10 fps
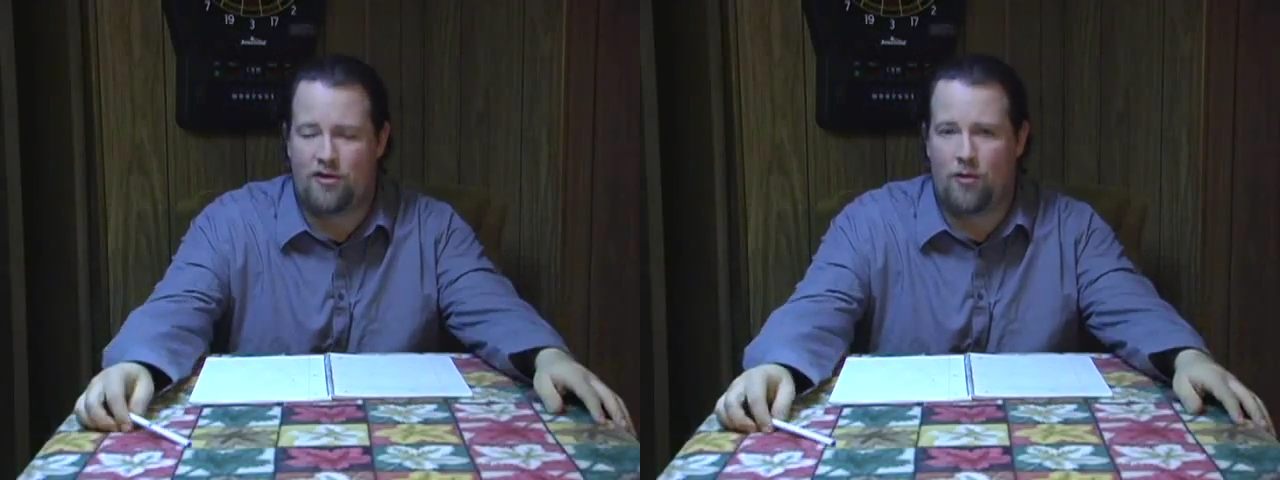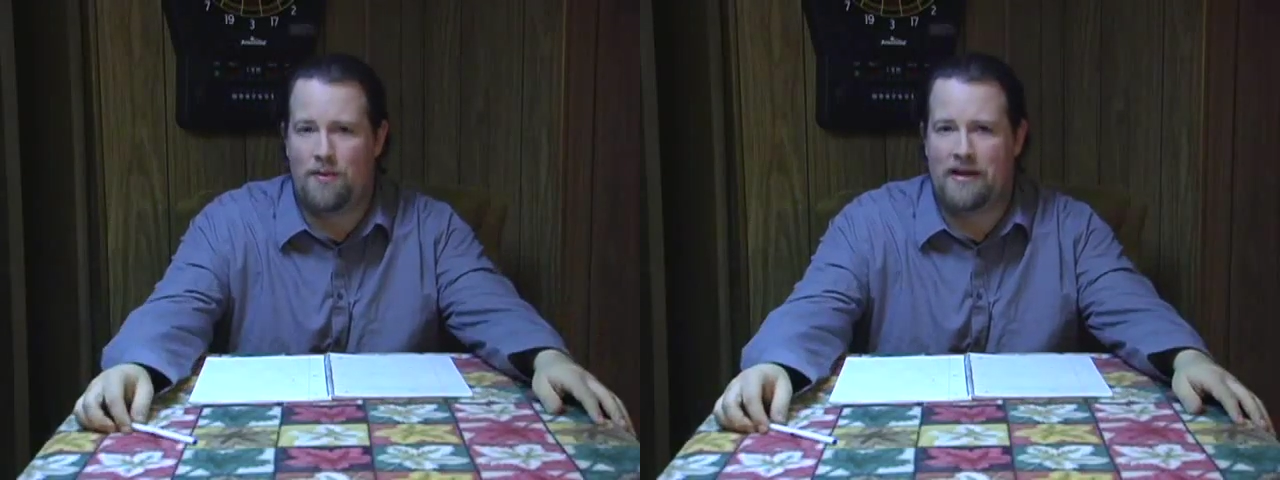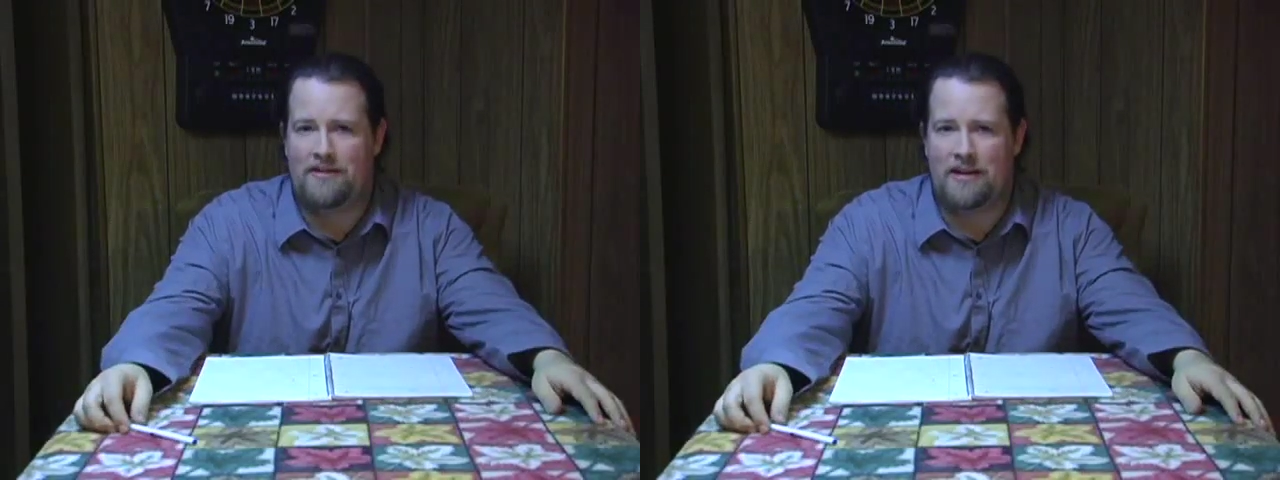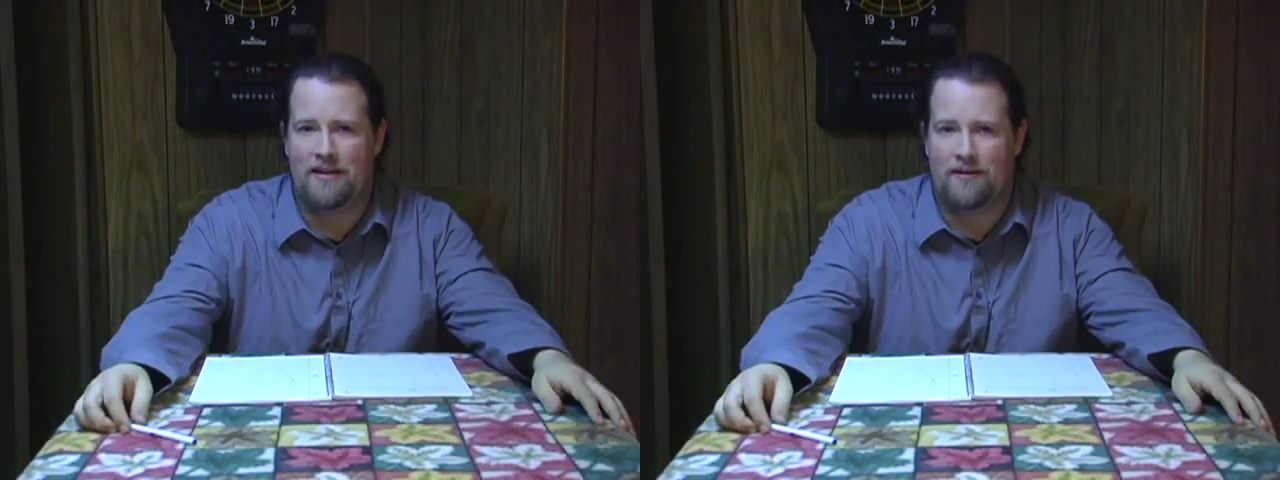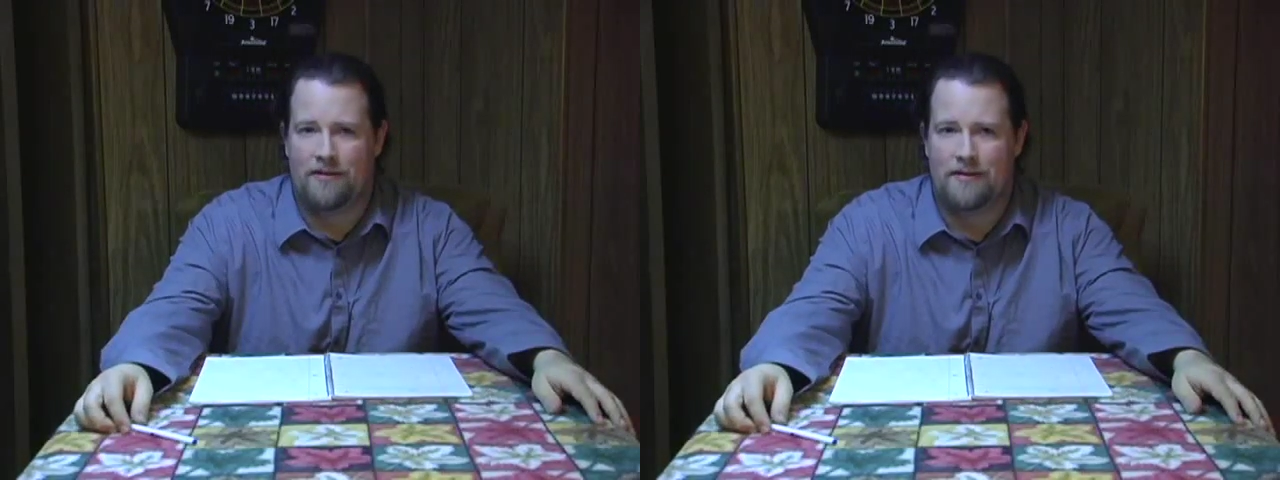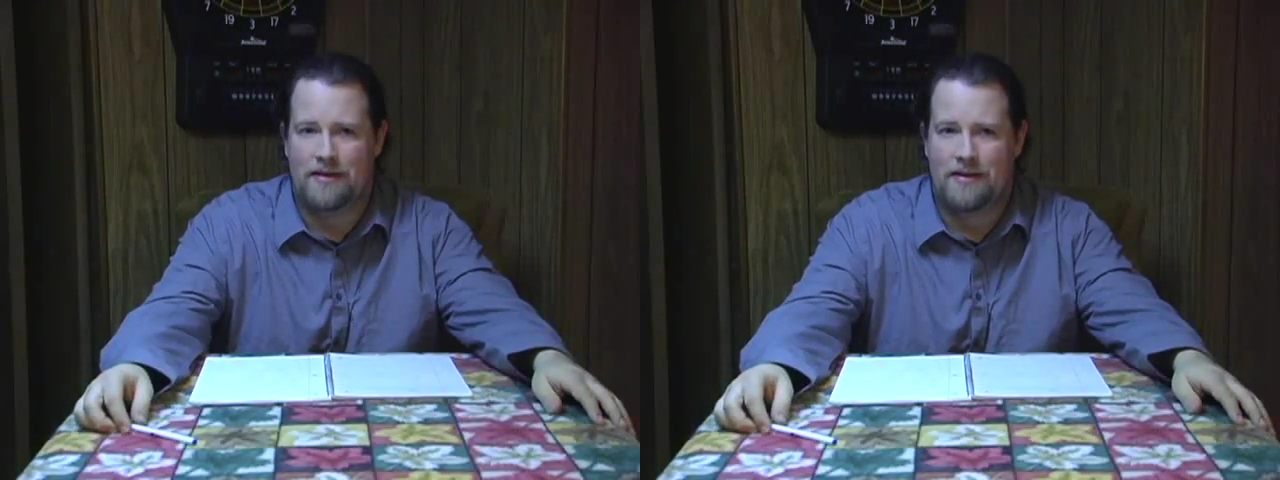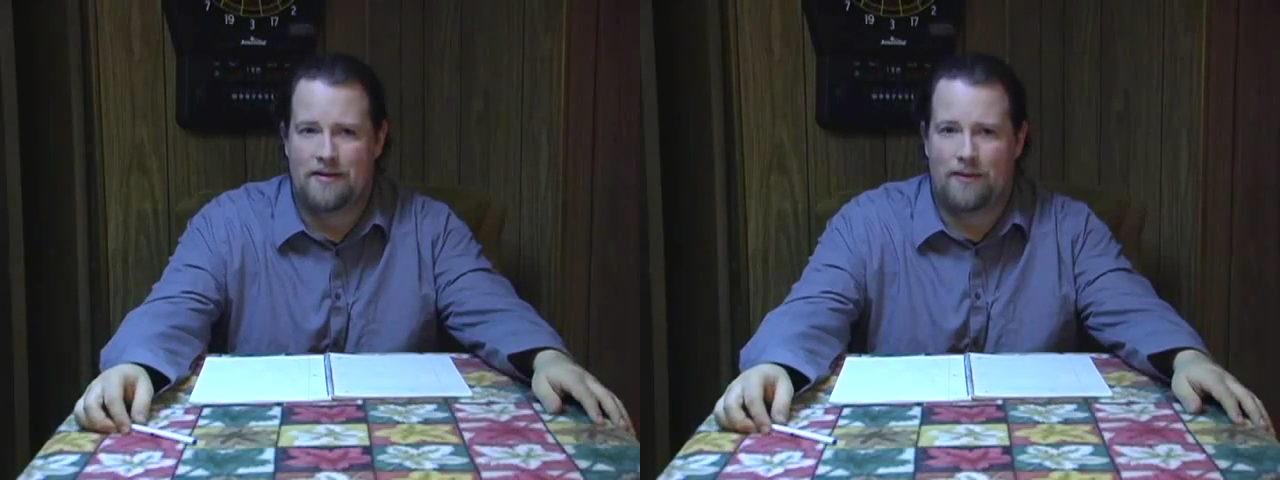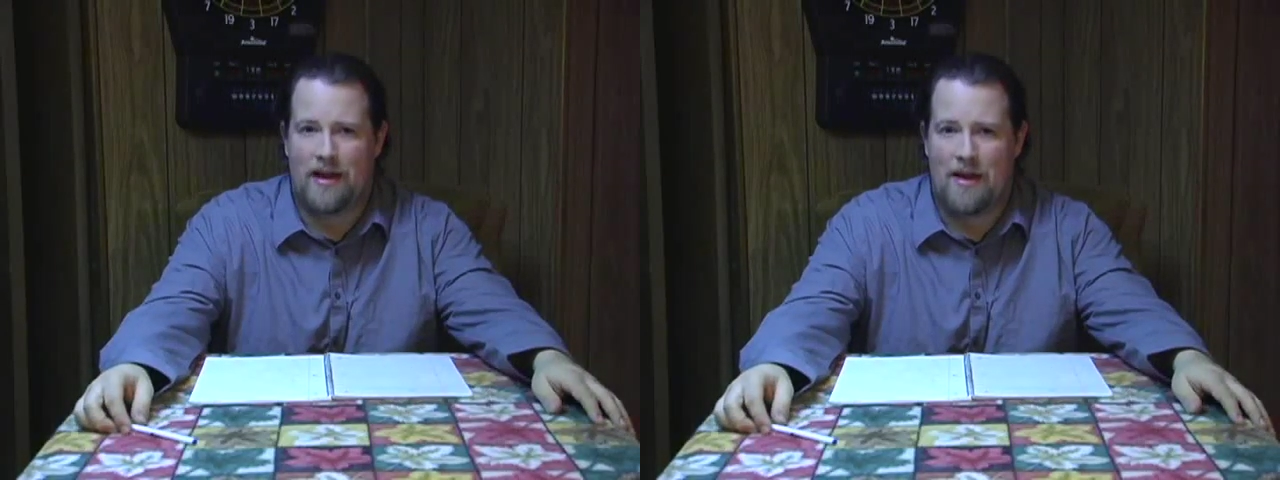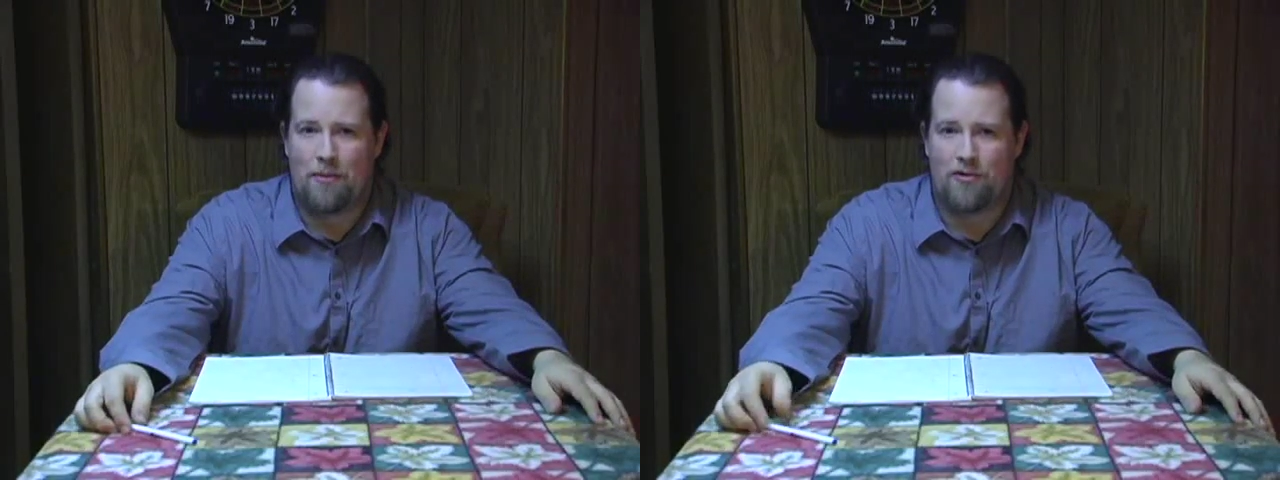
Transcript: no big deal what happened.